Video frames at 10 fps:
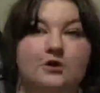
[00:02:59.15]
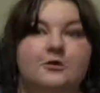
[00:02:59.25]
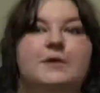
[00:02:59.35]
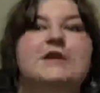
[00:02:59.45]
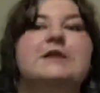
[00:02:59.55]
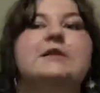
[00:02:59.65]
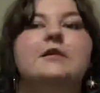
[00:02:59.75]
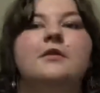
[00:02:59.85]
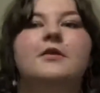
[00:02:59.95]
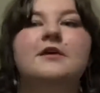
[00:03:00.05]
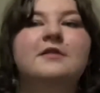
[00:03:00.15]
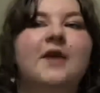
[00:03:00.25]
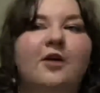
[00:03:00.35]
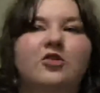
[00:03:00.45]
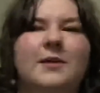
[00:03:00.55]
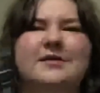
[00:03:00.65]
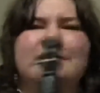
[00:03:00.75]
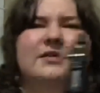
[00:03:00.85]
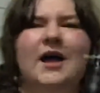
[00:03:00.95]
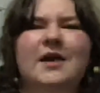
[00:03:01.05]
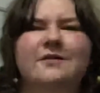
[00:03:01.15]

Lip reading: because this excerpt has a lot of